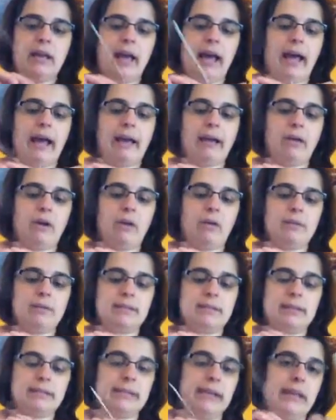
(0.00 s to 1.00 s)
I always
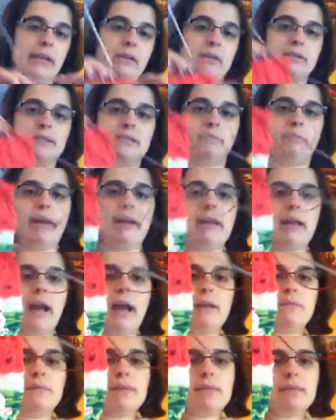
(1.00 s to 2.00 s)
get tangled in my
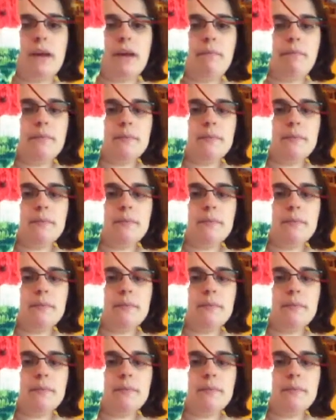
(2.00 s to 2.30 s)
yarn with them,